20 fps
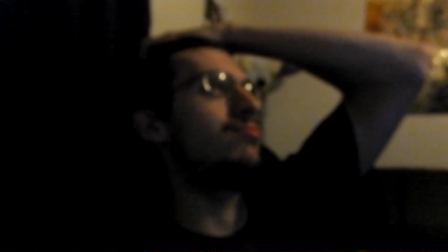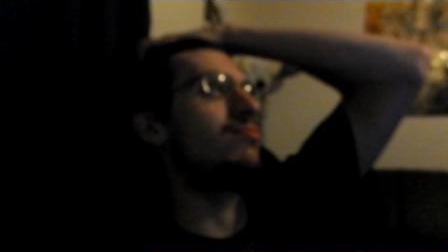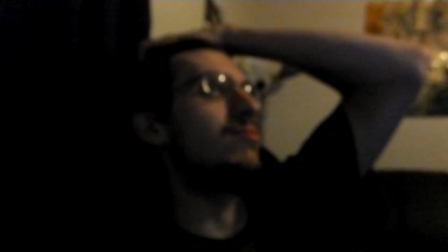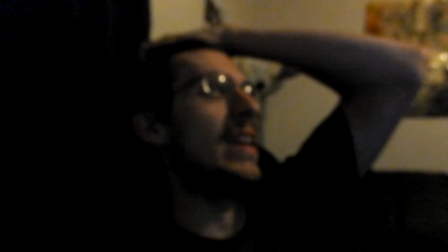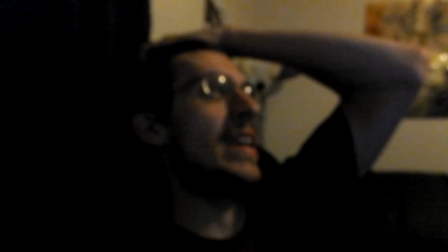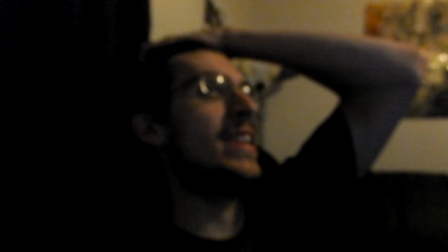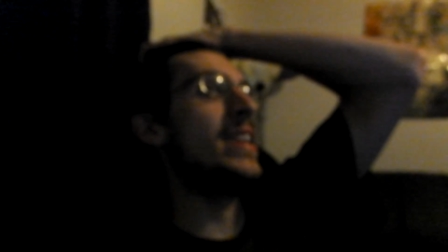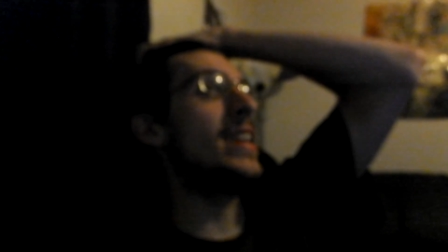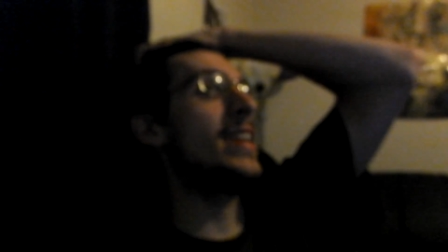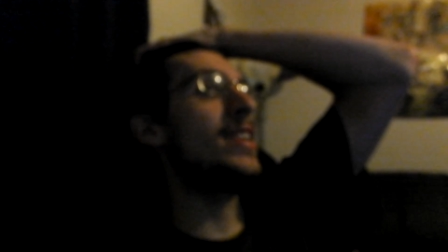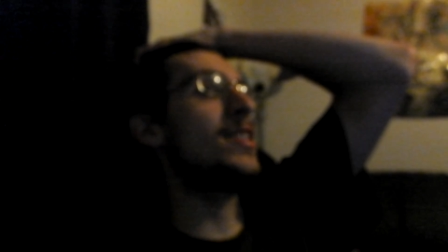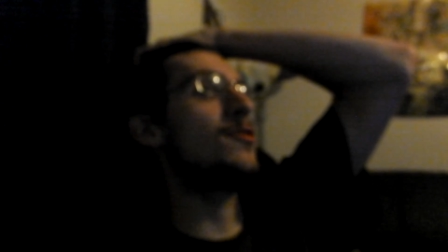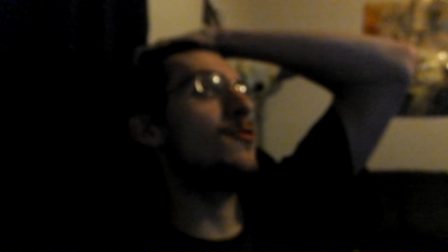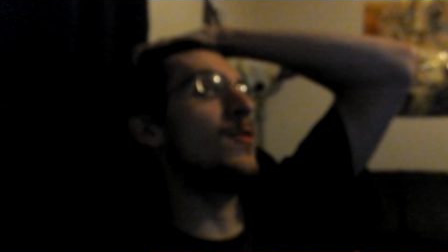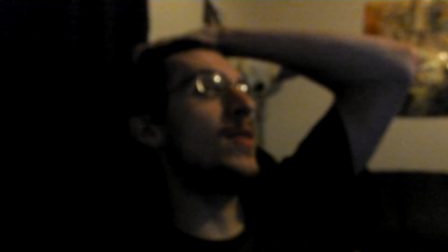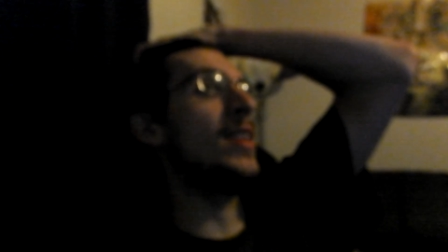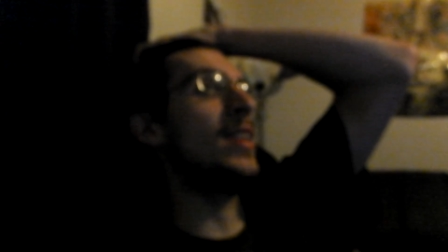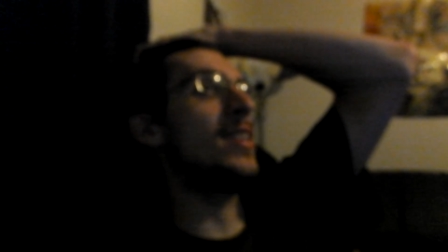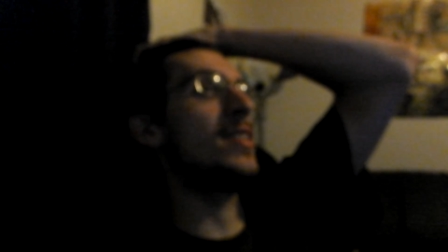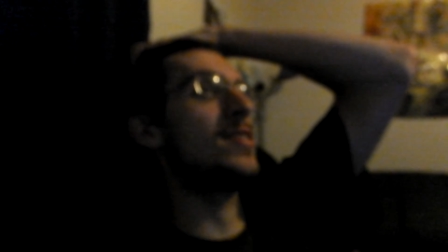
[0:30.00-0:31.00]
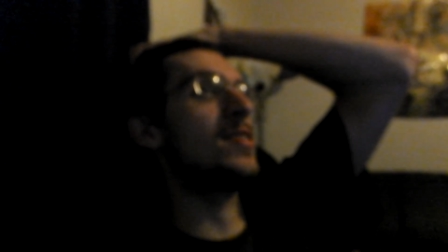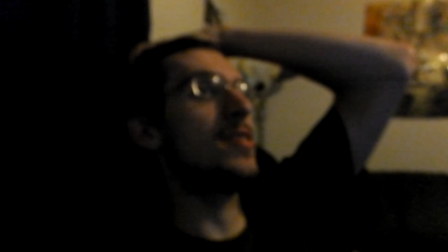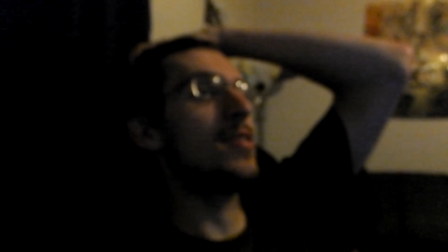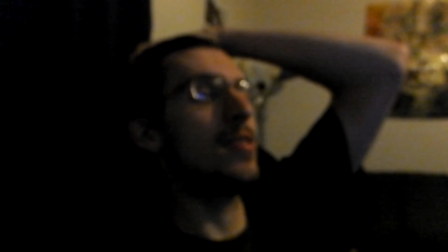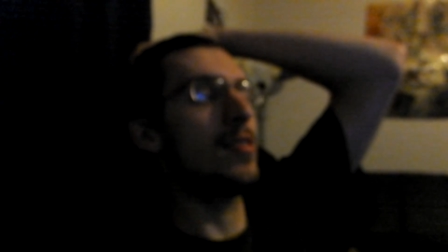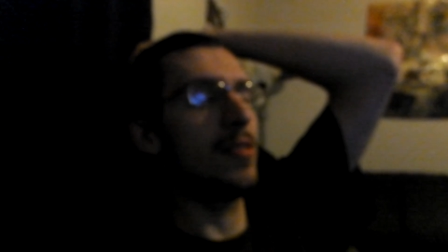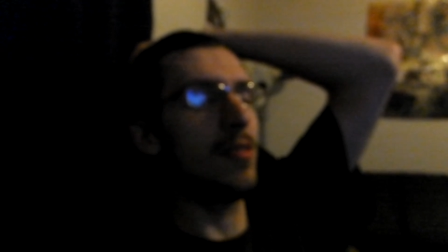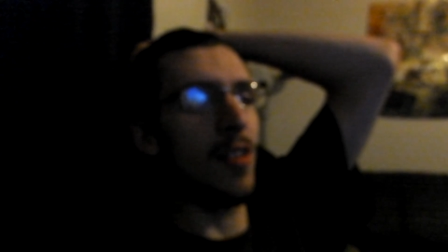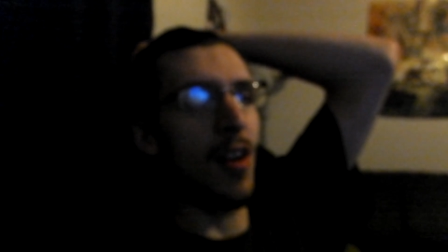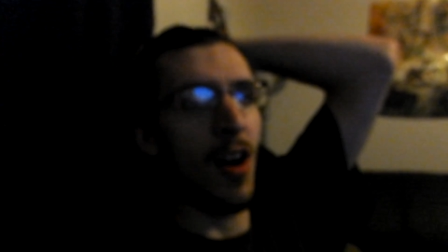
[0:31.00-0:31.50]
I didn't get to
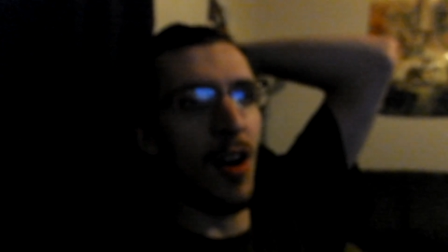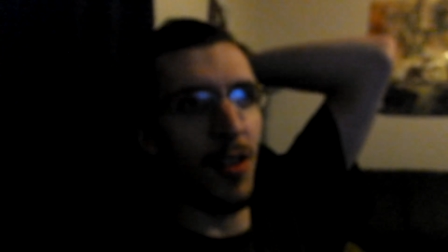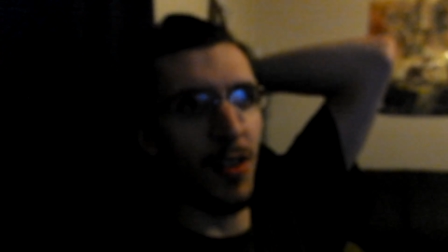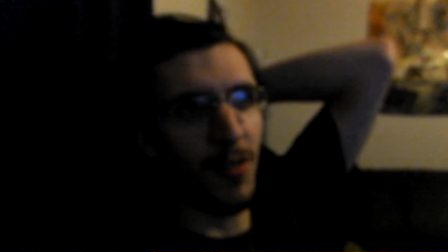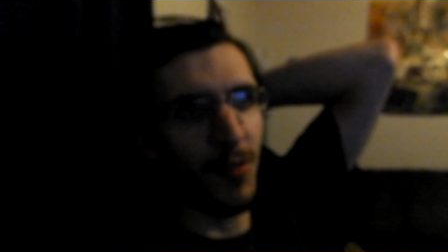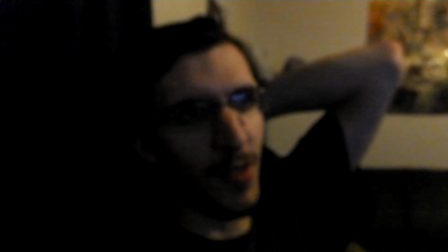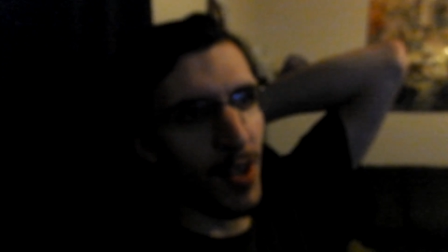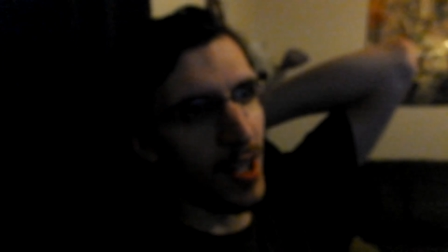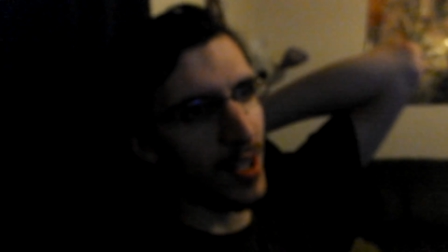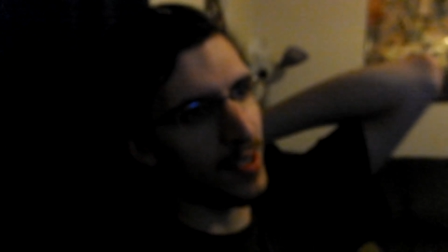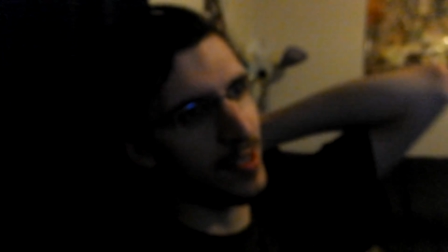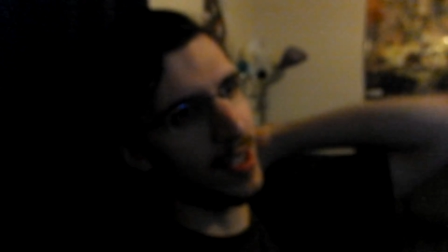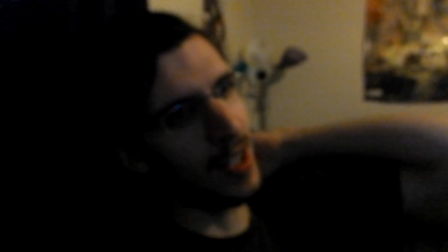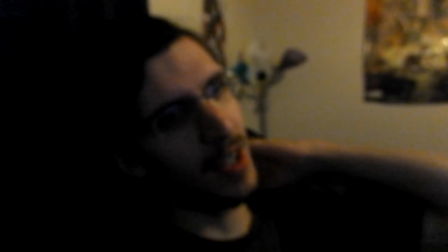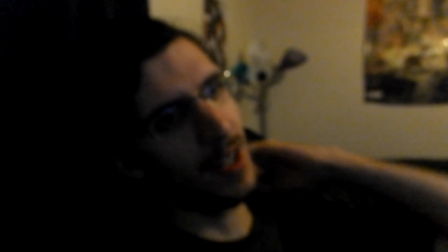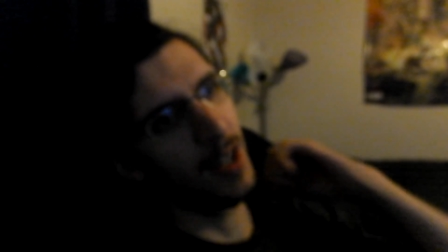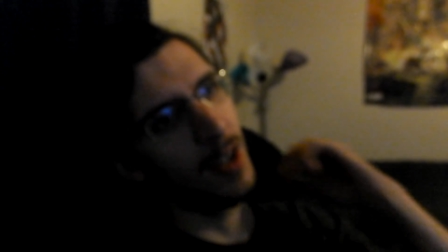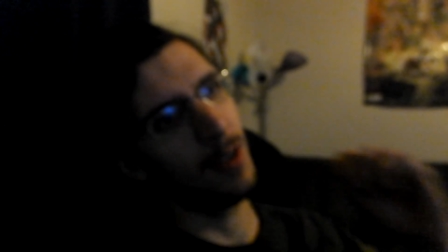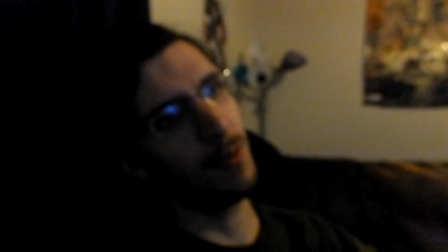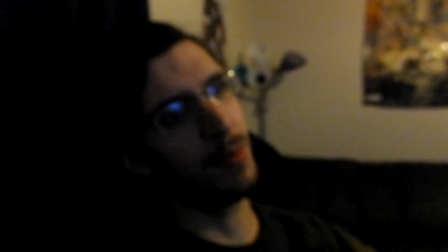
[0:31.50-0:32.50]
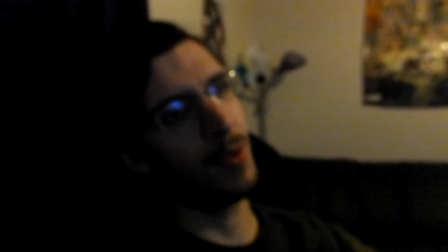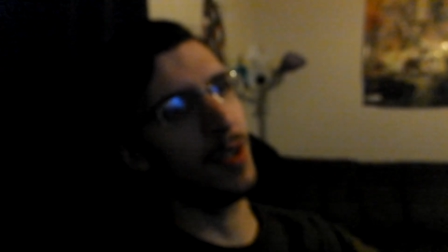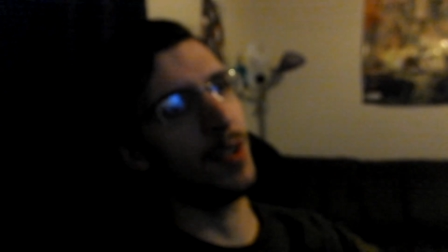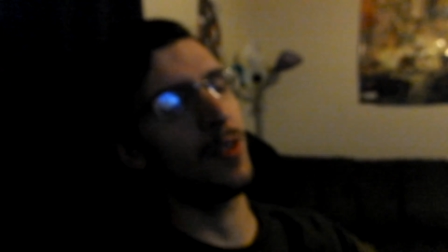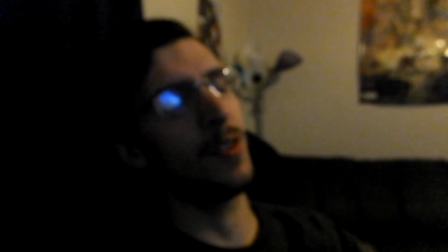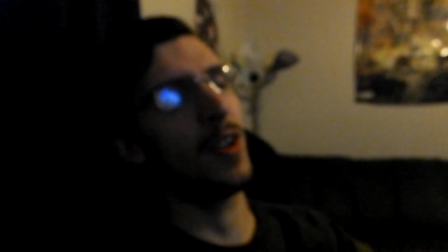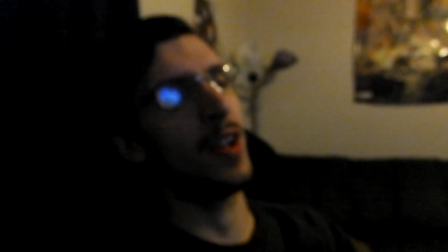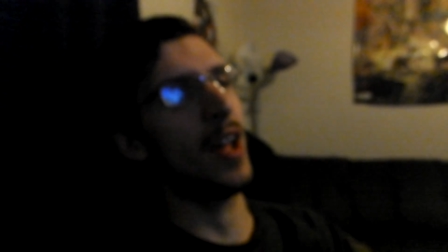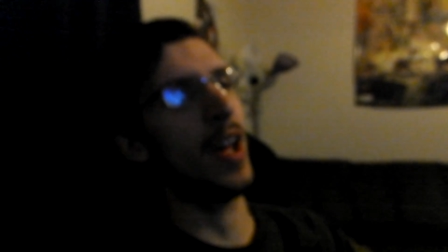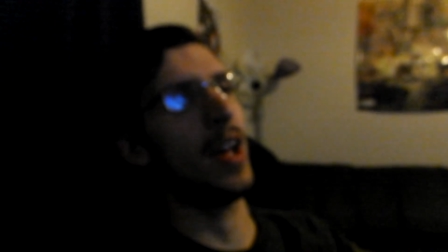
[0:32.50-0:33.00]
release all the vlogs that I had hoped to do
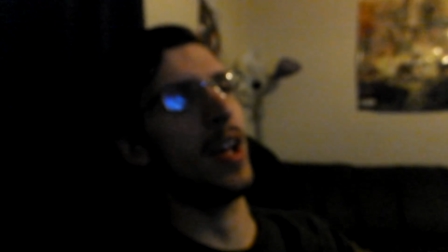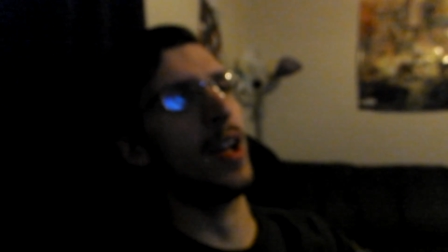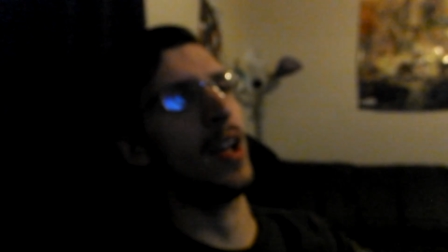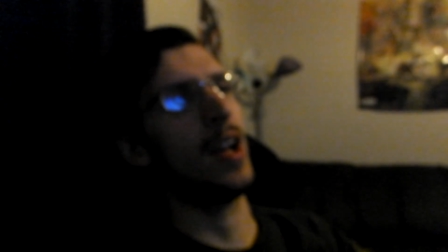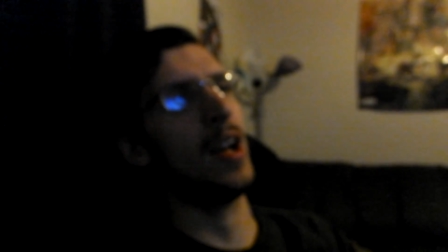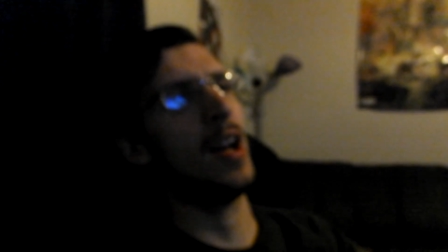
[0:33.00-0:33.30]
today.